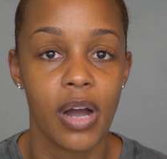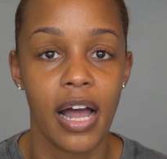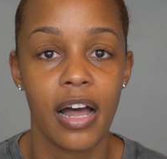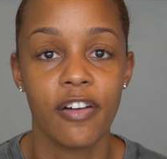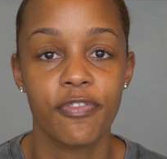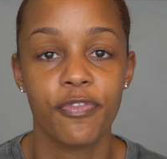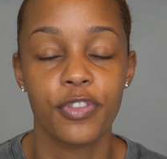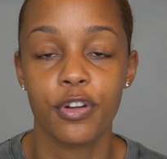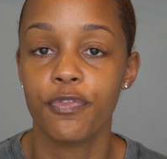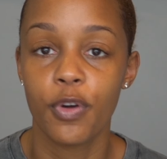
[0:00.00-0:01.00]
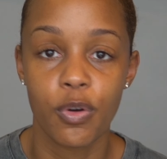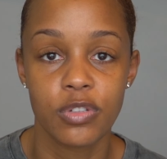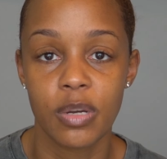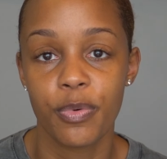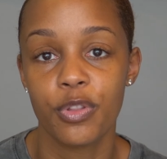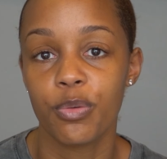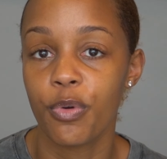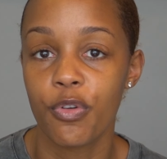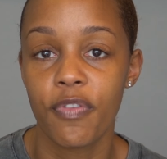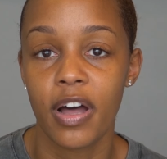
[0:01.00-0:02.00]
have their photos up on their
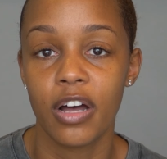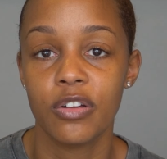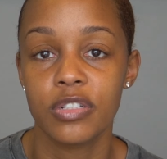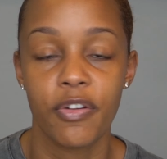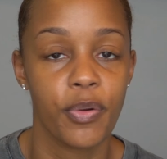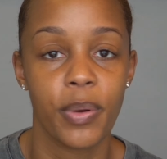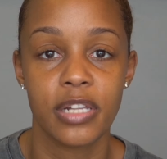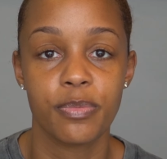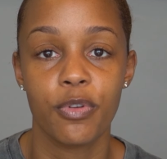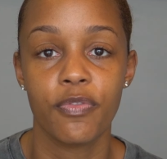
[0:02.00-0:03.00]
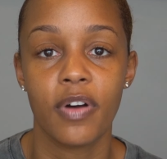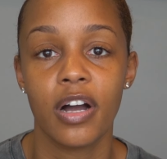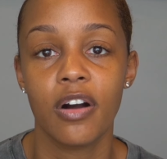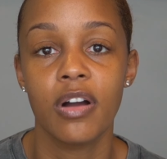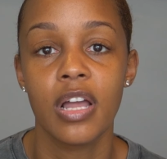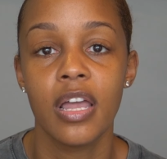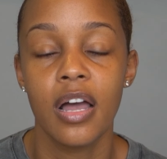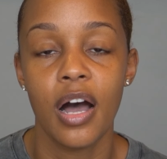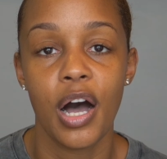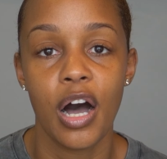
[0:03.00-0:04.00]
profiles. Everyone has a profile.
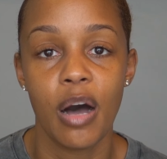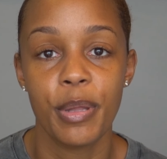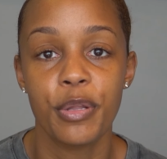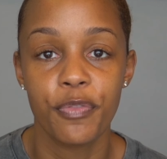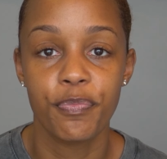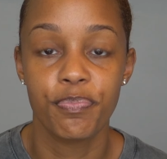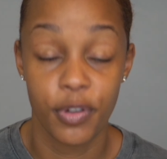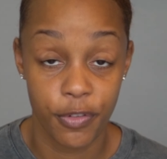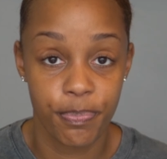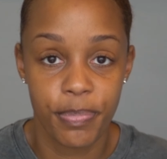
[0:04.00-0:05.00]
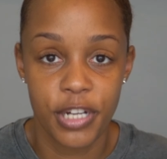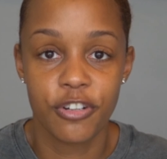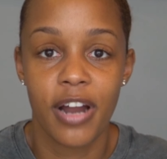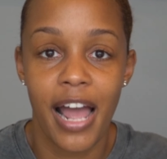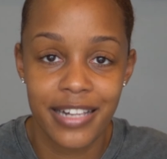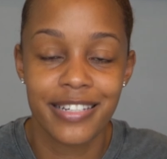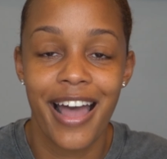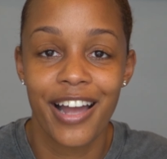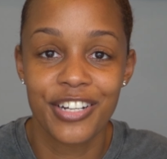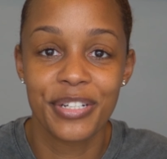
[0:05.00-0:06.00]
And their picture has to
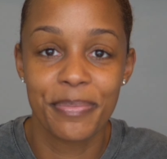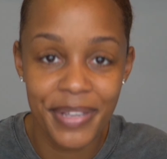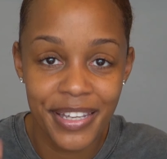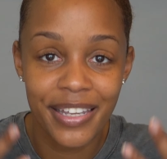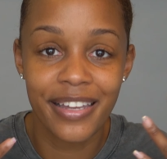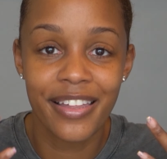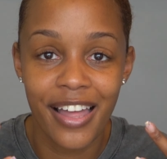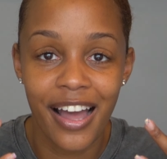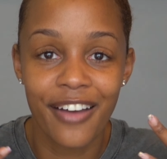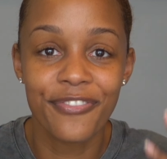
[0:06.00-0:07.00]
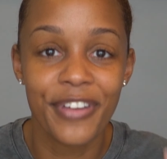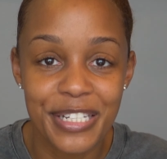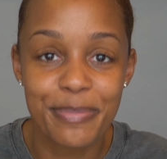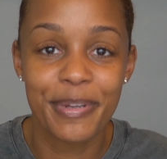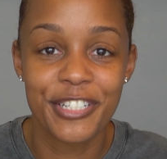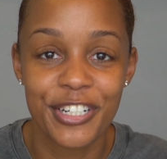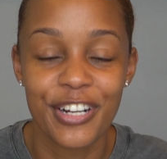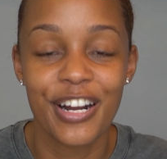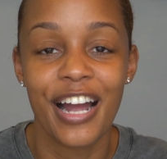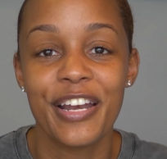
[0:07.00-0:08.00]
actually be a face
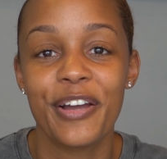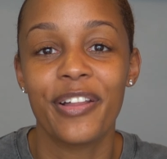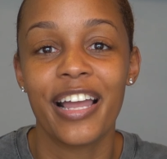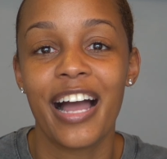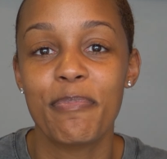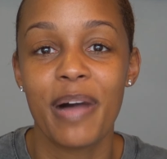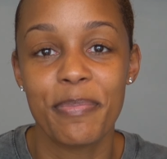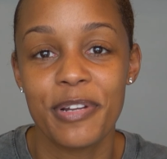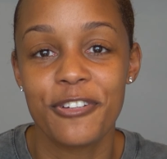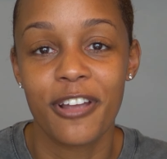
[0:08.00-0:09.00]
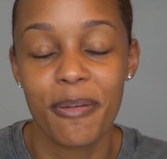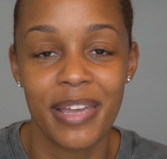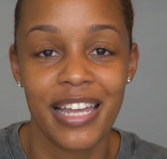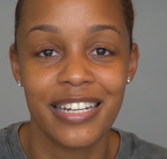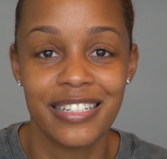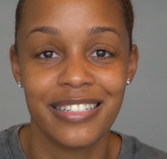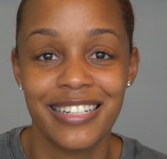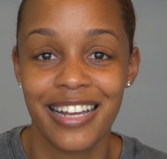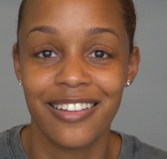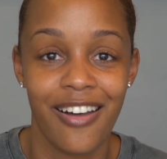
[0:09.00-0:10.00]
picture. I know like my picture kept getting
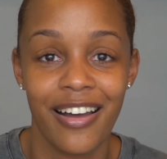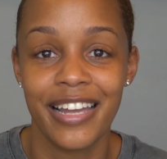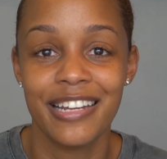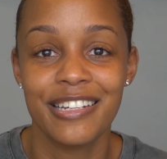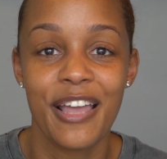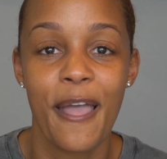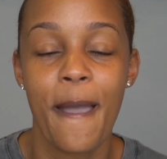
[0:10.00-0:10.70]
declined